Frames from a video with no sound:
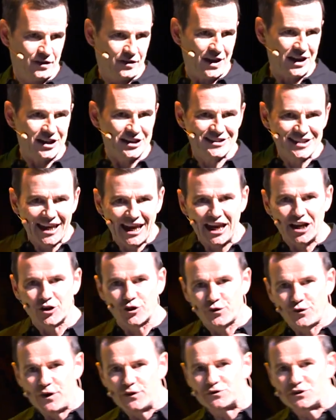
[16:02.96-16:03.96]
that in 10
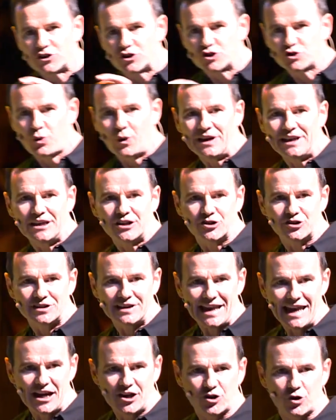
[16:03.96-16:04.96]
or 15 or 20 years
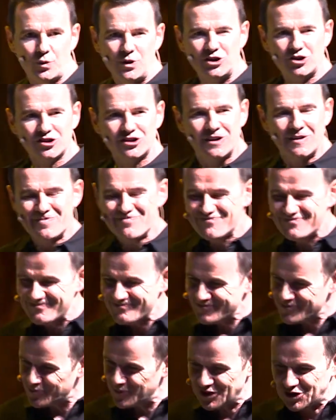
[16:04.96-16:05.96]
later, we just,
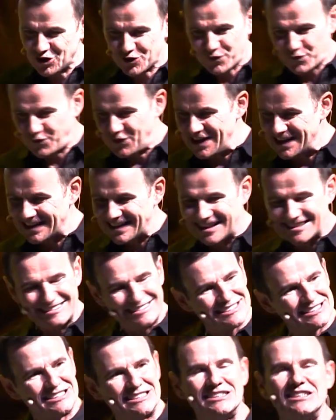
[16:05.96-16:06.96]
we just feel that,
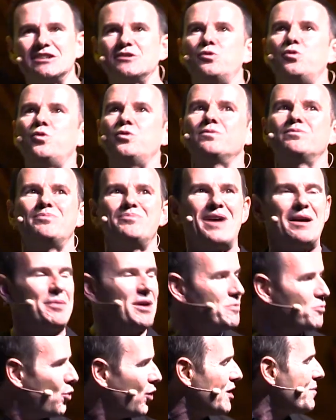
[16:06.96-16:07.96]
oh, I
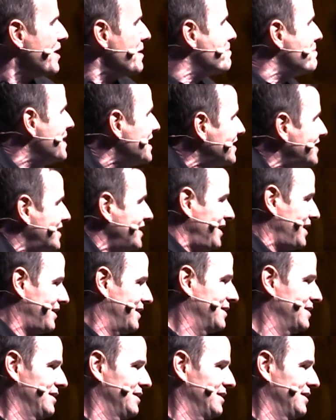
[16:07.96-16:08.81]
mean, what am I missing?